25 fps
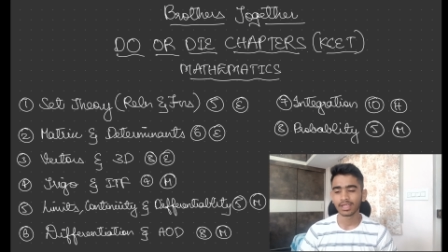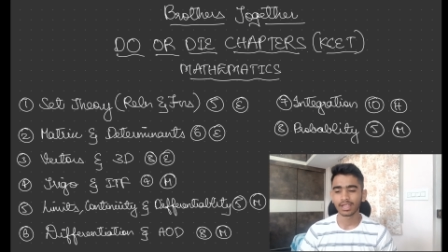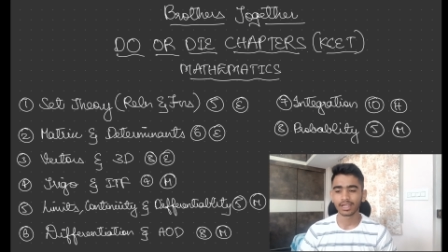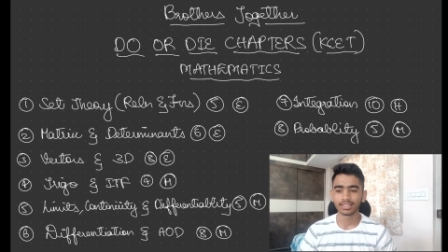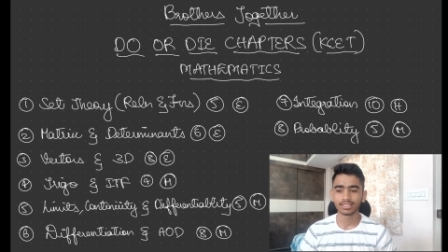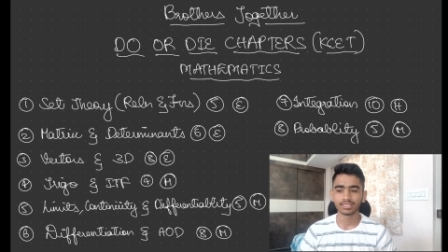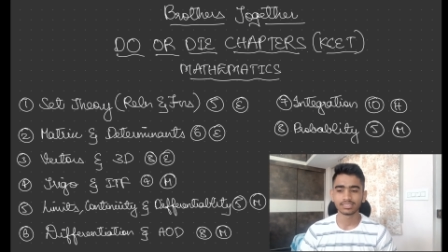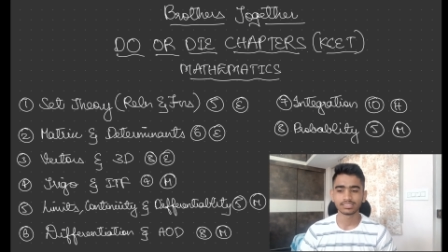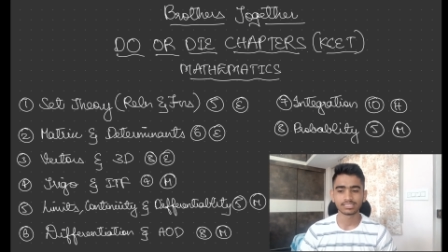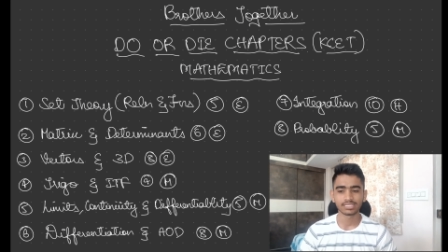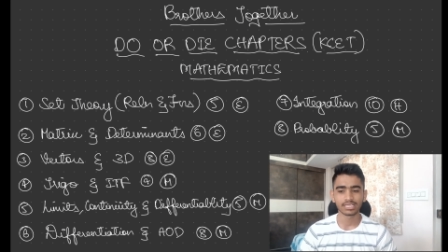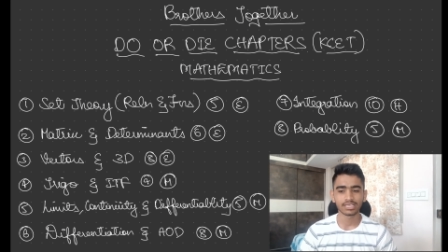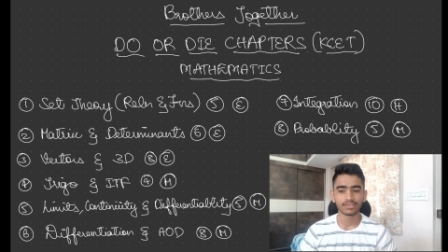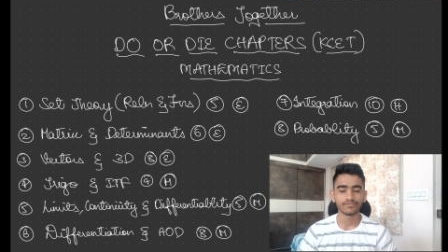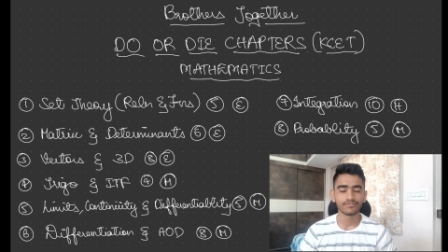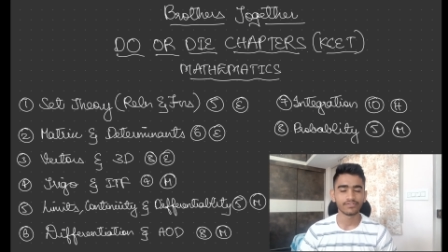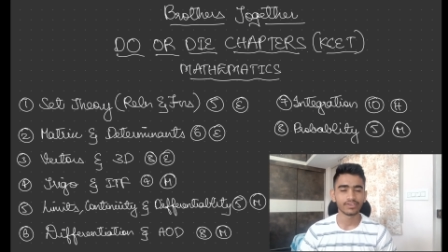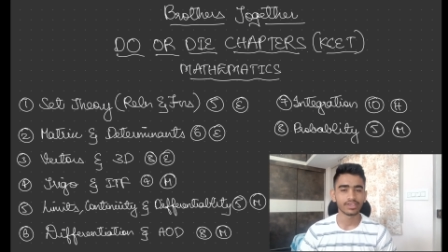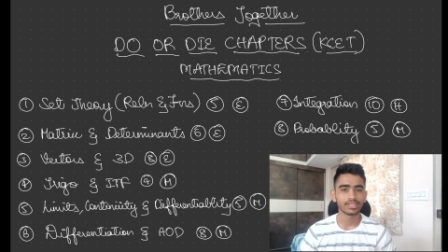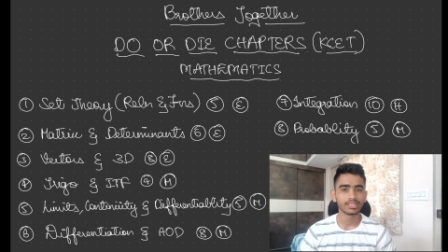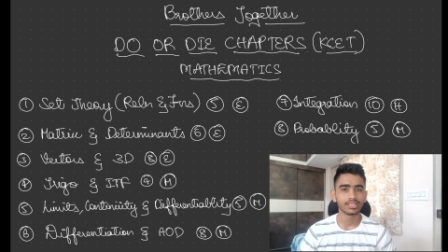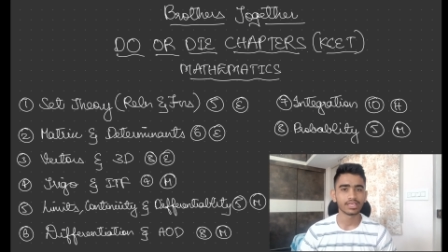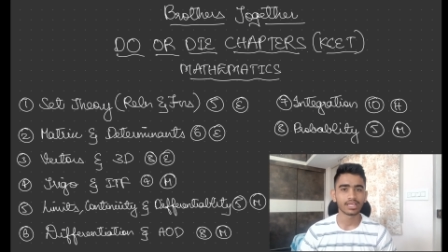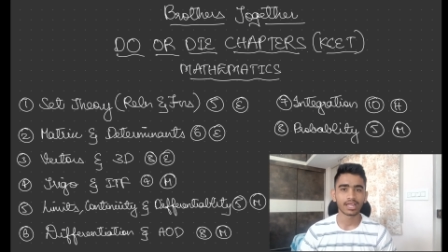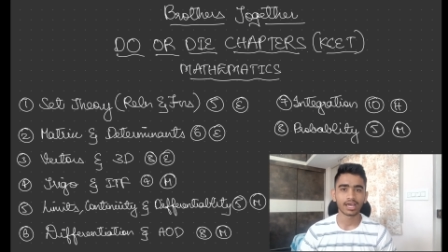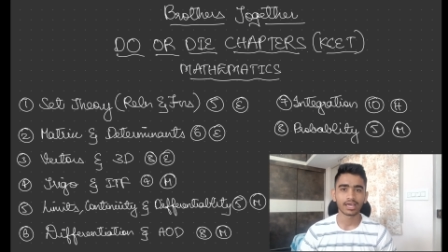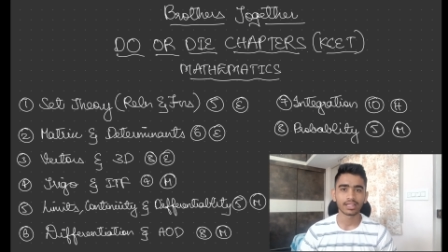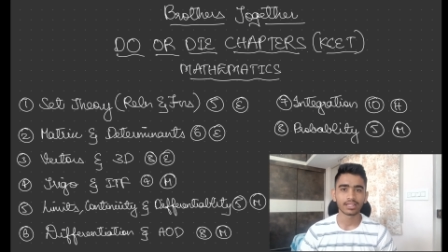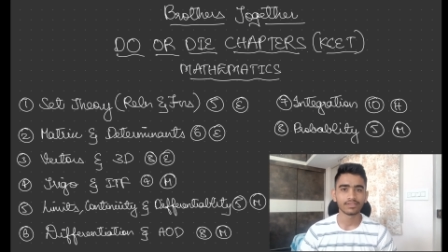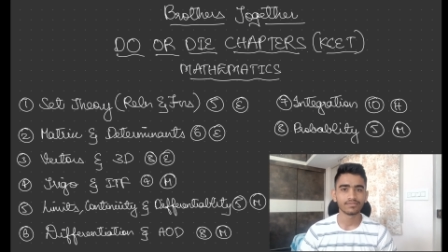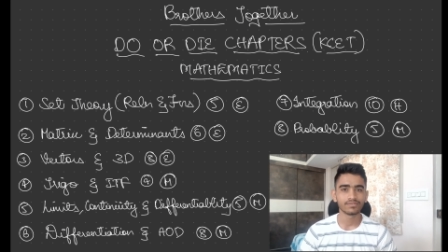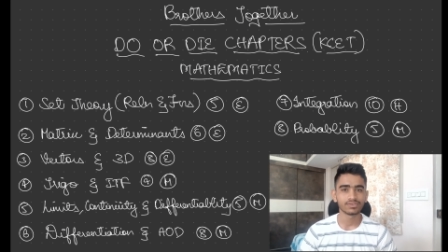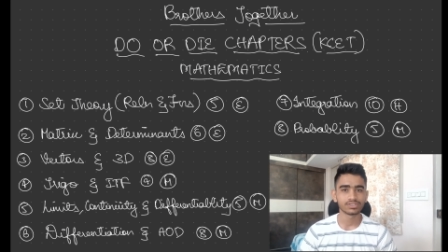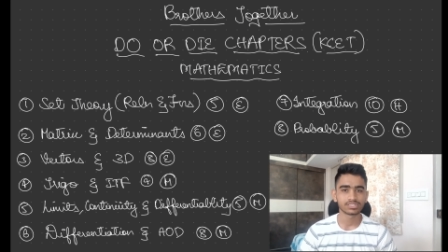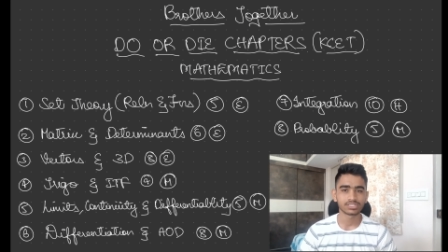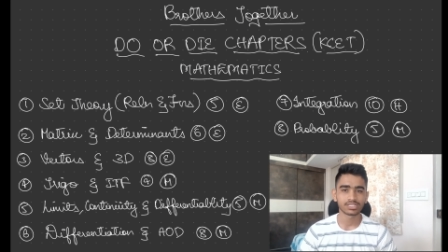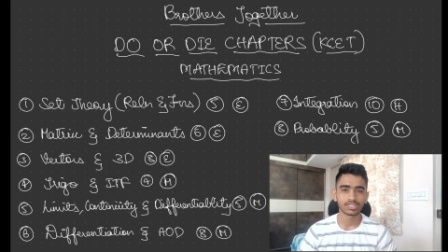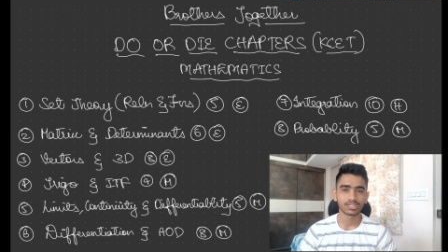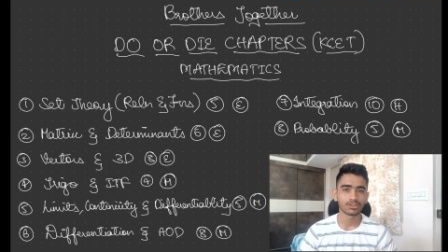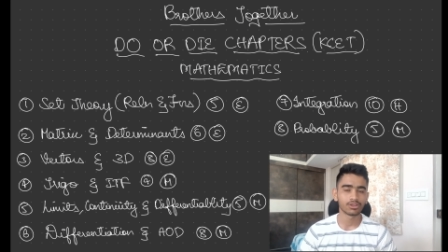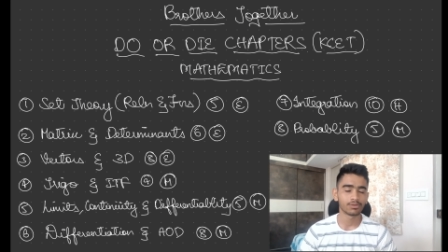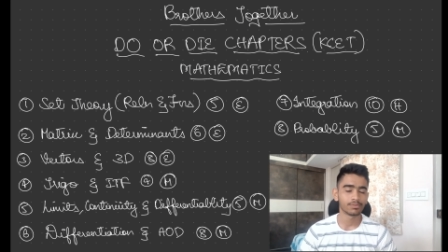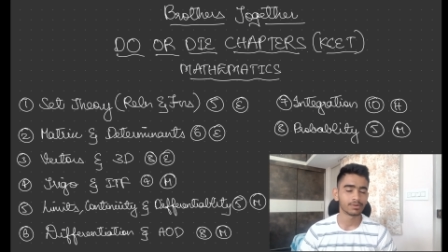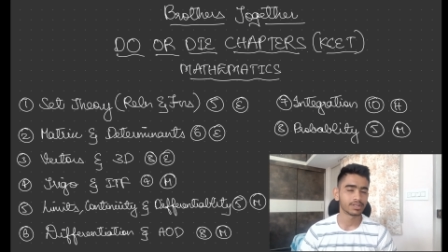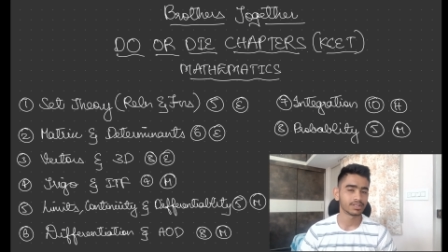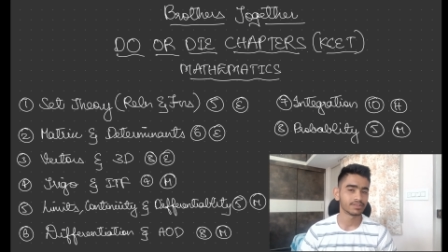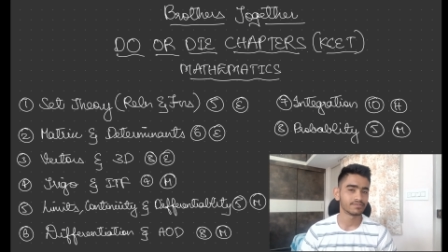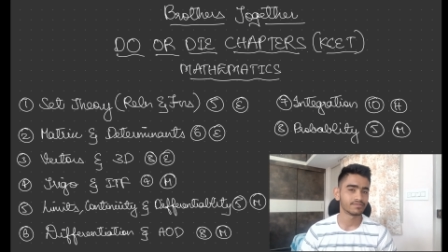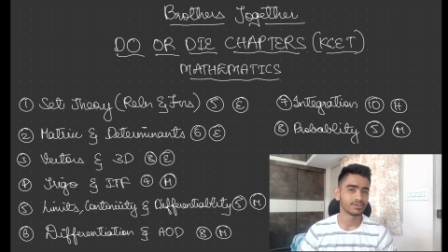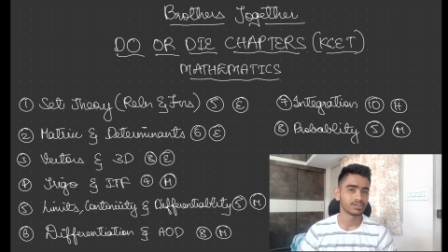And in the same way, there are inverse
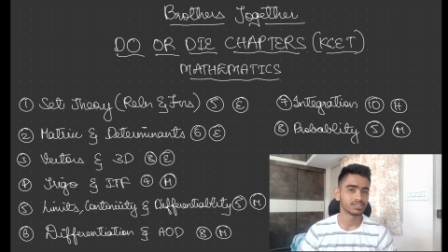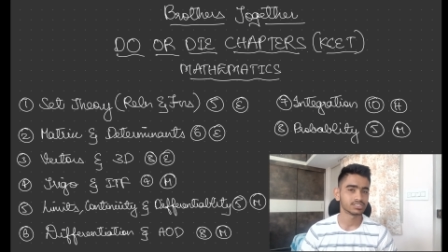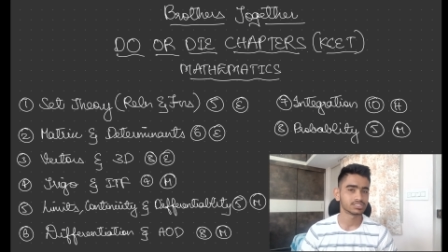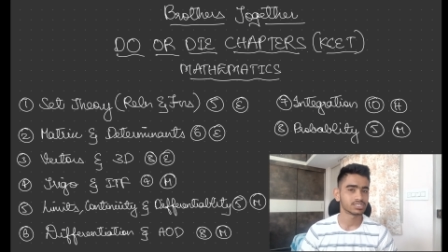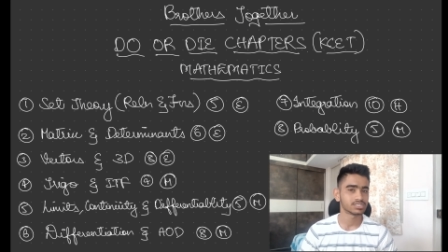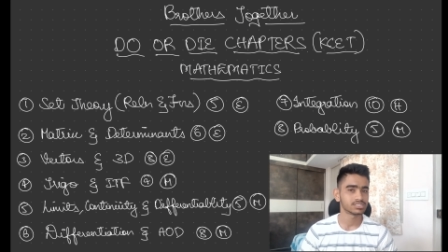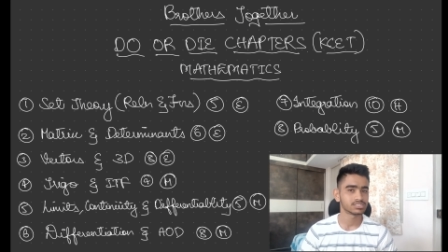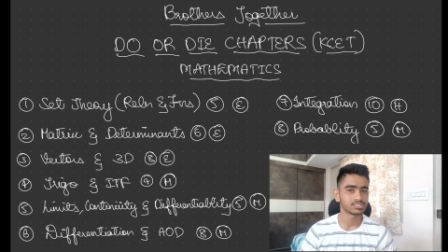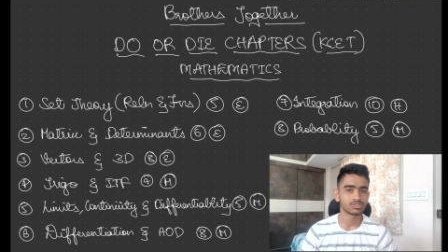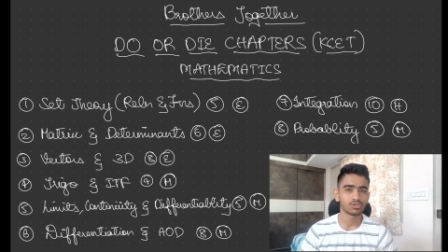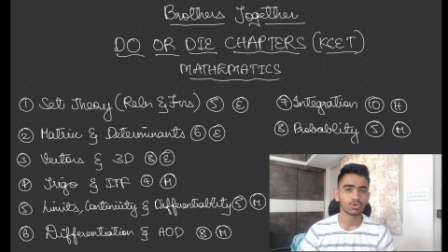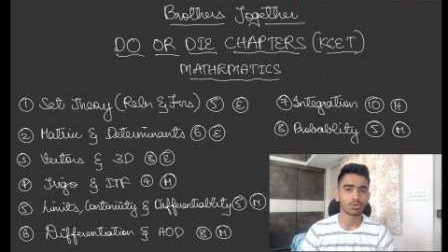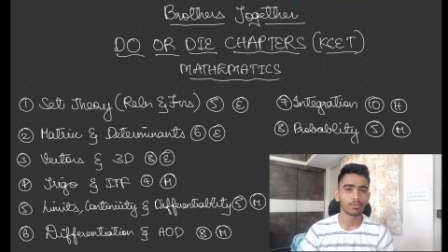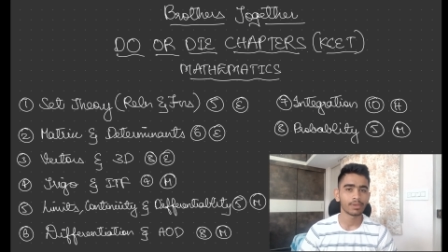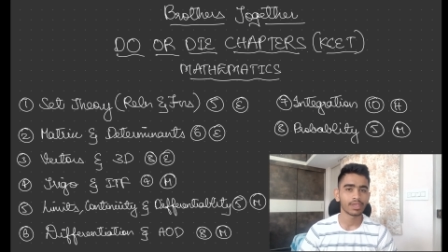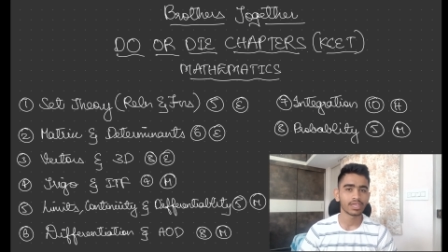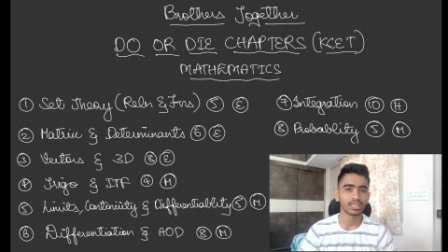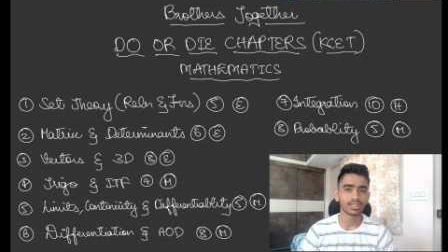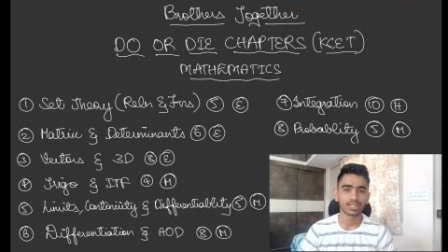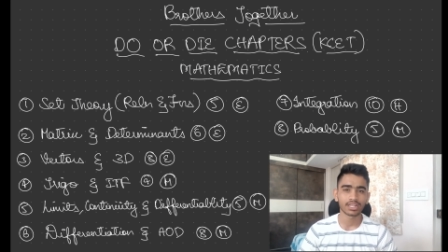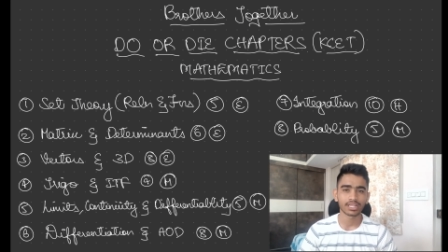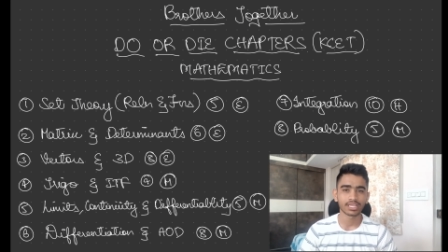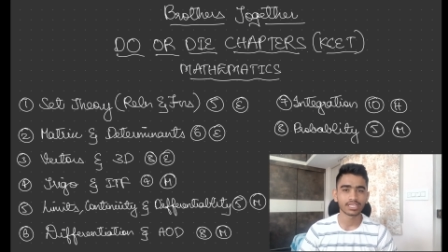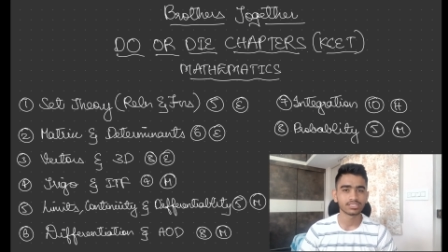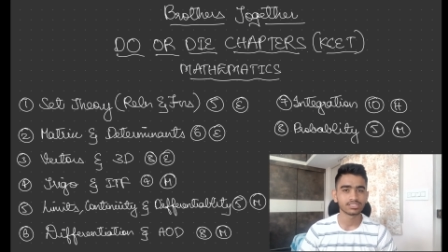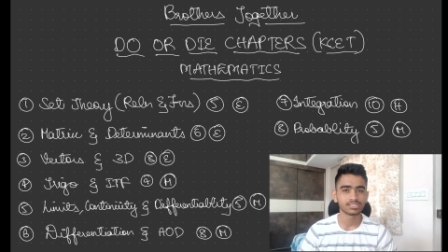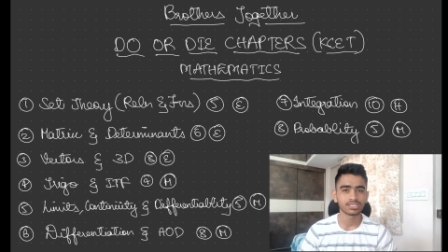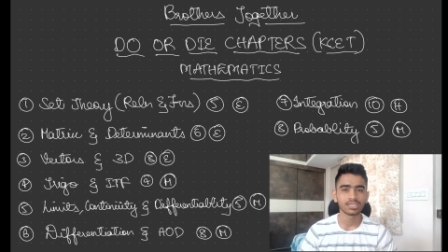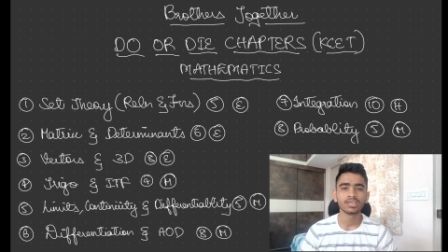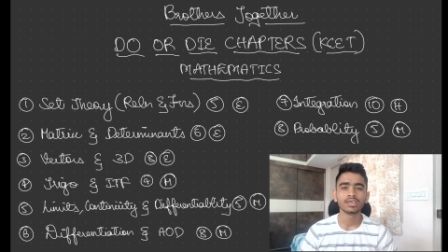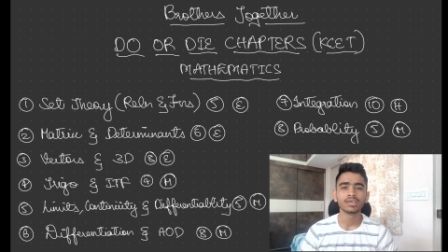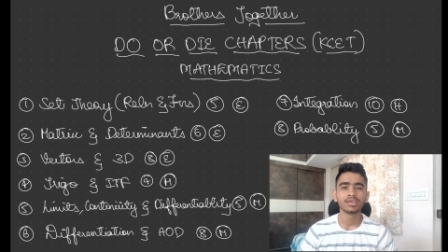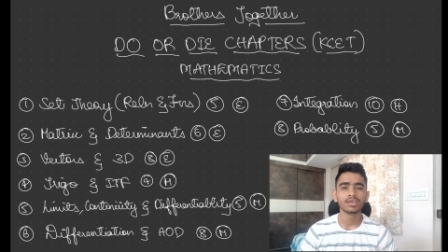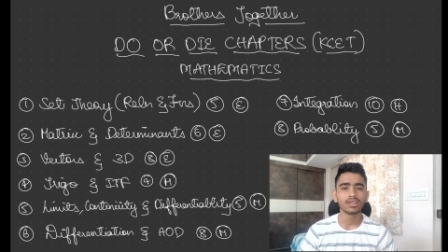trigonometric functions, domain range,